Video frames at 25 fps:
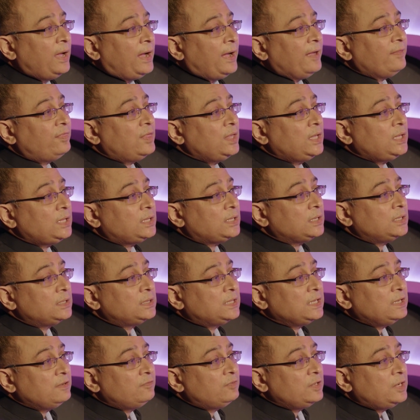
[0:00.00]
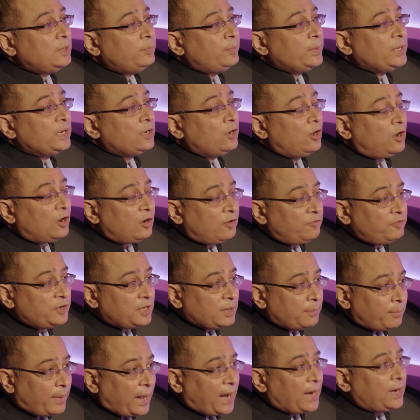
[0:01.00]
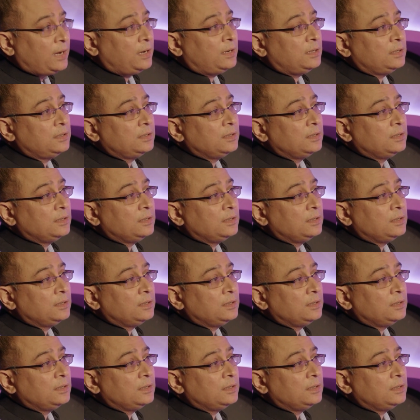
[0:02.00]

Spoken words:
I think there will be a lot of demand,